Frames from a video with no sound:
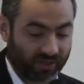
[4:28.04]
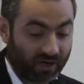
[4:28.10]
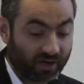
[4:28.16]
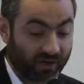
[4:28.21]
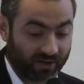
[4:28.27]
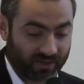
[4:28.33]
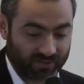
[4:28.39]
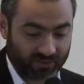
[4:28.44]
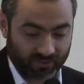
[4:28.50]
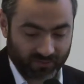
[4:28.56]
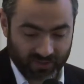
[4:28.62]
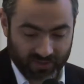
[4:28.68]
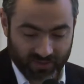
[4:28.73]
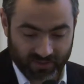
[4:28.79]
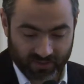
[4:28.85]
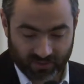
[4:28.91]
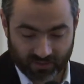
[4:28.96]
areas of
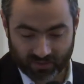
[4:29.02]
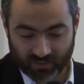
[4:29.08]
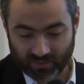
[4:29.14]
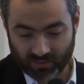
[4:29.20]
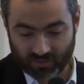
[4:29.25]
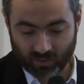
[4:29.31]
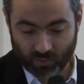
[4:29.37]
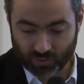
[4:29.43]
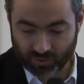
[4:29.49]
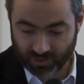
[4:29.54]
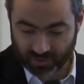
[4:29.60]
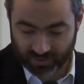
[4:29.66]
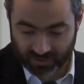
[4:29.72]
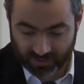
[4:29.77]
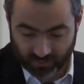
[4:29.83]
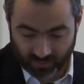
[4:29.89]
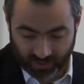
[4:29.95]
this huge
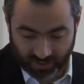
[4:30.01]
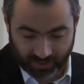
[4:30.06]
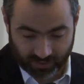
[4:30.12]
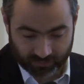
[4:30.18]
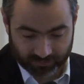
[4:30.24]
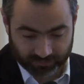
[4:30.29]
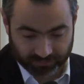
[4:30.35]
square.